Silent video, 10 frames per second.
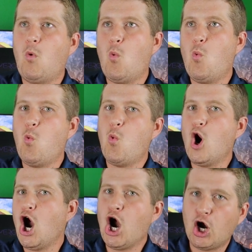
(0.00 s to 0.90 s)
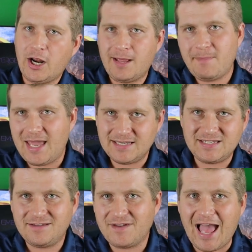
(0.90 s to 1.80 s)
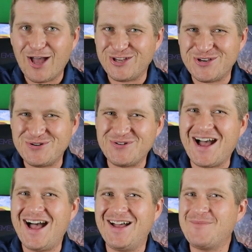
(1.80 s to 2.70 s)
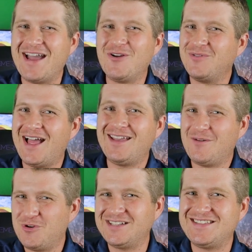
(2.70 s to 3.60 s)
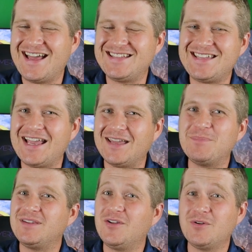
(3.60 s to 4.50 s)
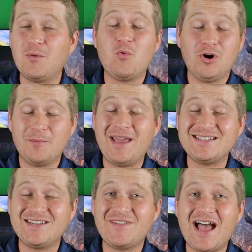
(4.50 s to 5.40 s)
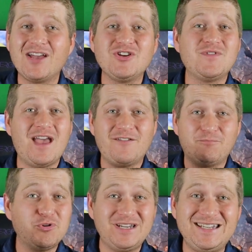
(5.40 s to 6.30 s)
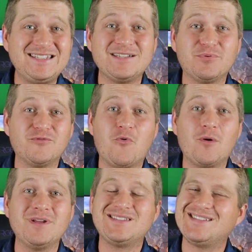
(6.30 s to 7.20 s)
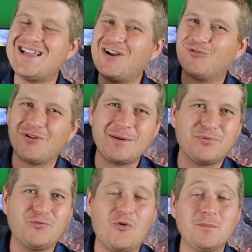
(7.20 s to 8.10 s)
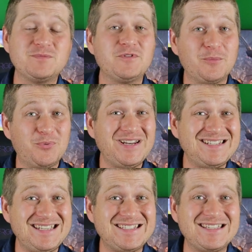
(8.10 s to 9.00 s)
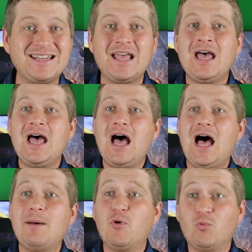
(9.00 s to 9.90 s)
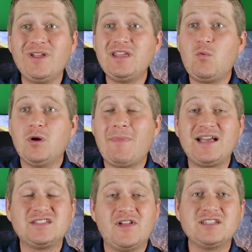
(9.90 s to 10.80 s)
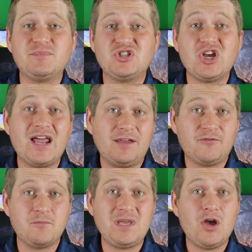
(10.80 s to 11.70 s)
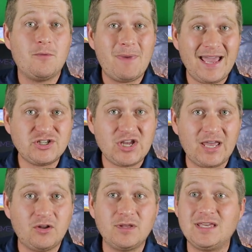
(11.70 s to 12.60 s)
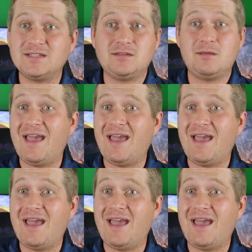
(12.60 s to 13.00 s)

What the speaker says: were an amazing value. I don't like, we'll get to that in a second, but they were an amazing value. They have pretty decent performance. It's not great performance, but they're pretty decent. But really where Maxfly has been shining for me on my channel is the